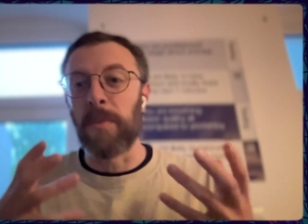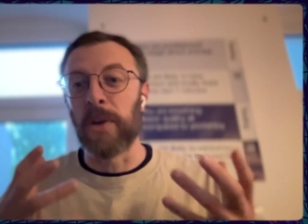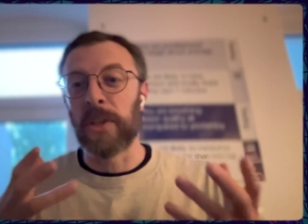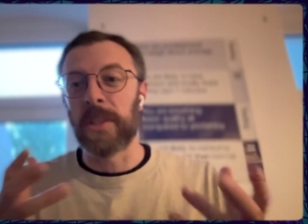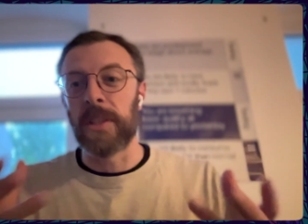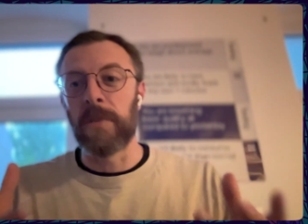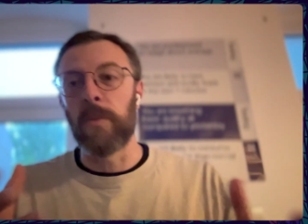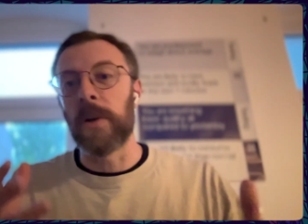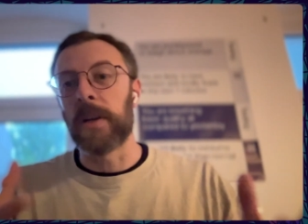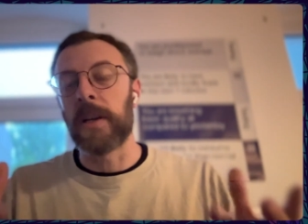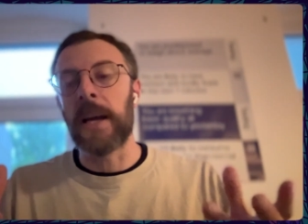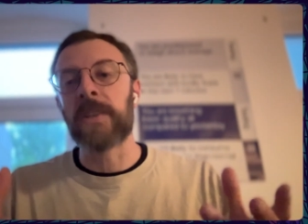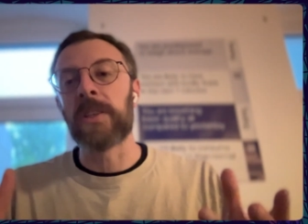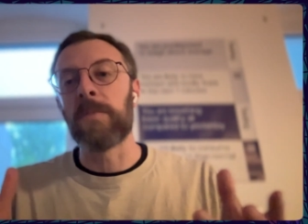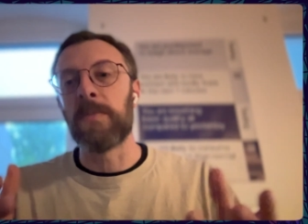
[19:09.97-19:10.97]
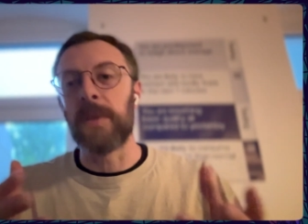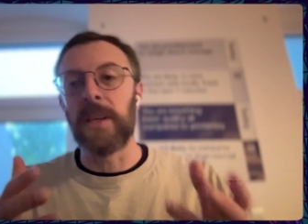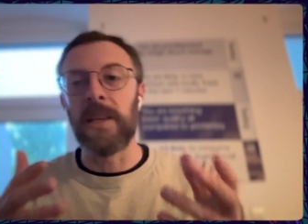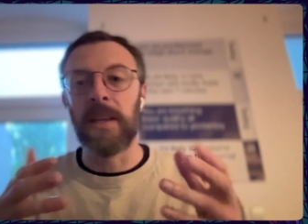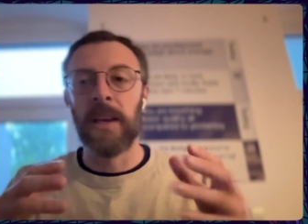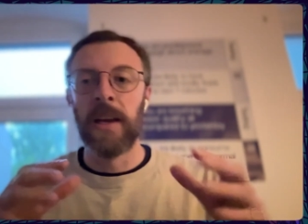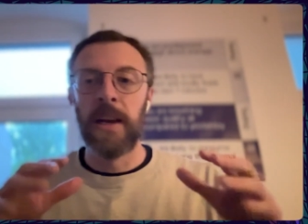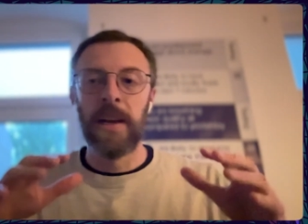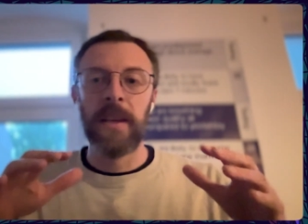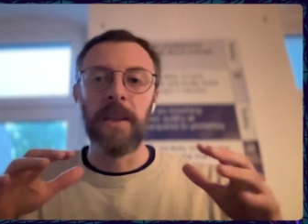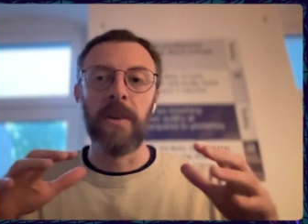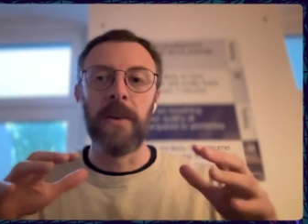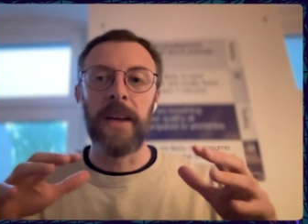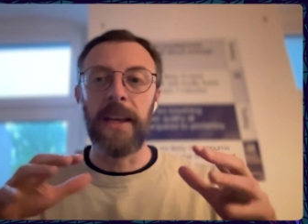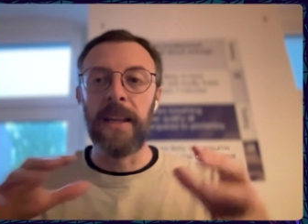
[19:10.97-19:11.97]
kind of pushes it where it could actually be,
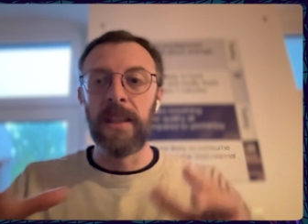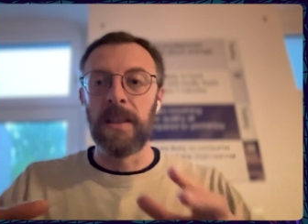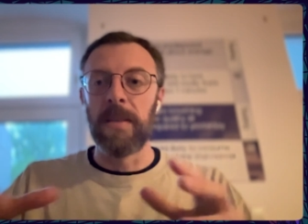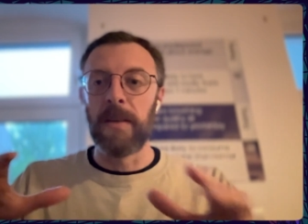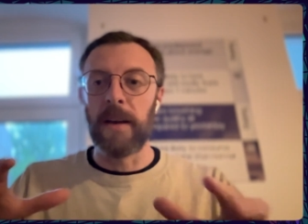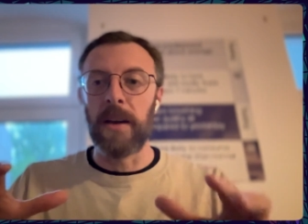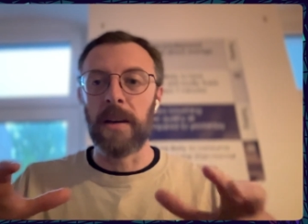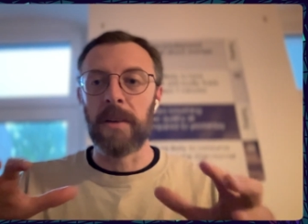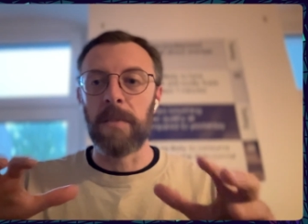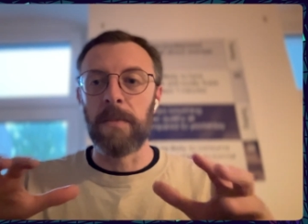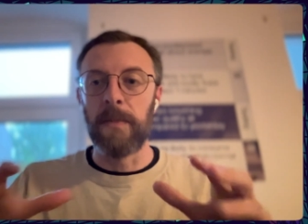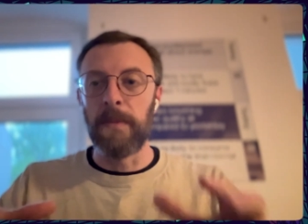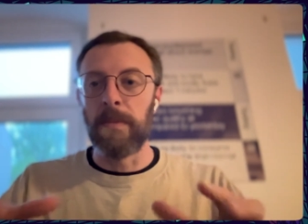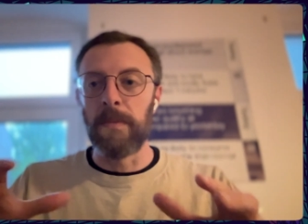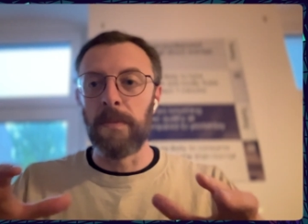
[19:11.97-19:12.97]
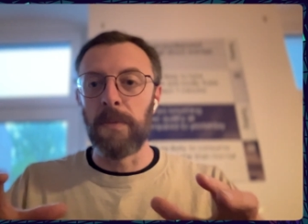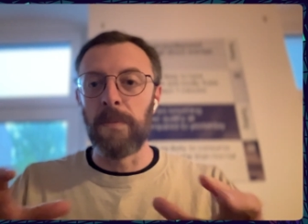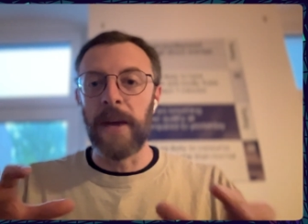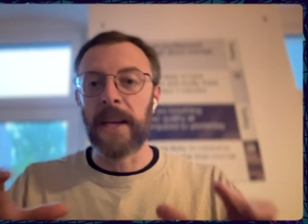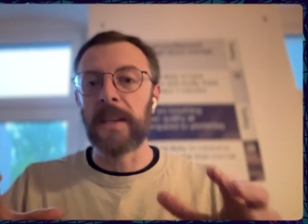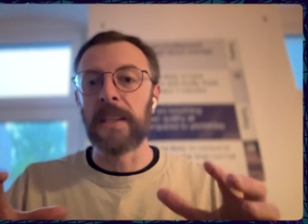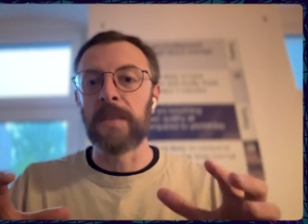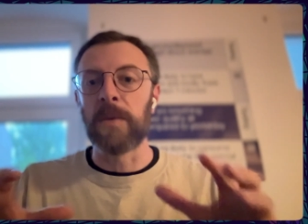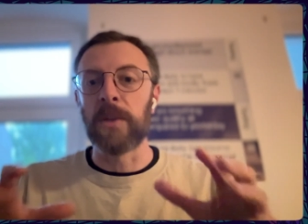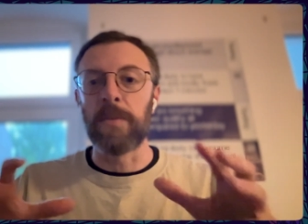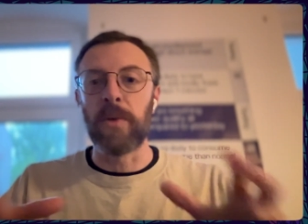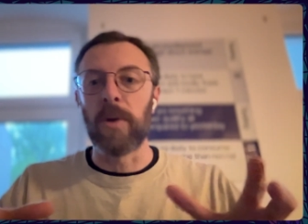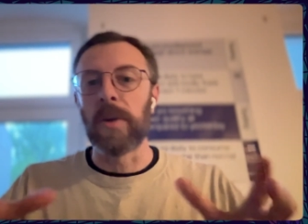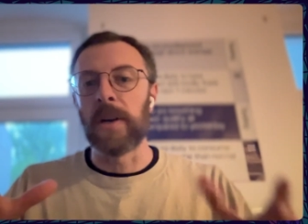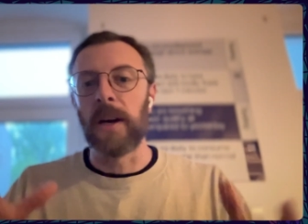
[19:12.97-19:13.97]
you know, in the mechanism or the
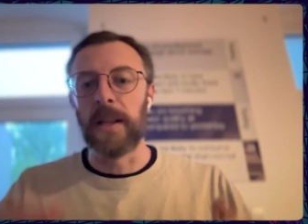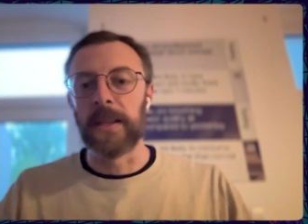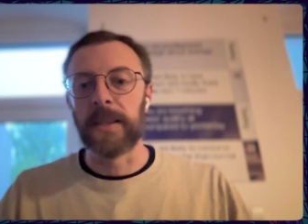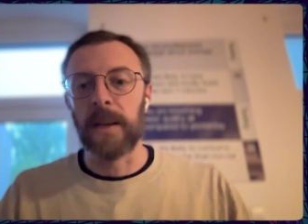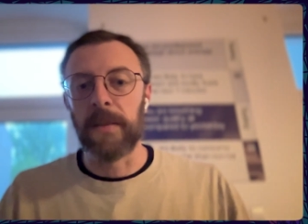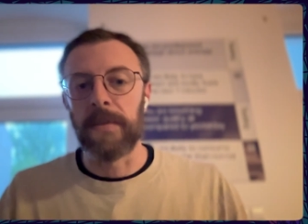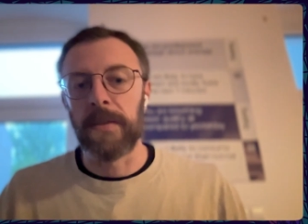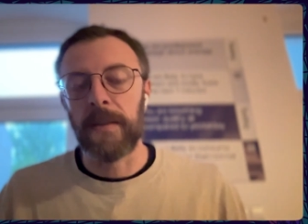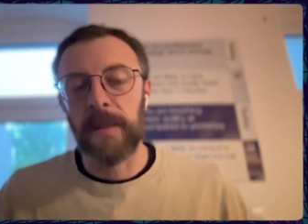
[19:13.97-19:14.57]
protocol itself.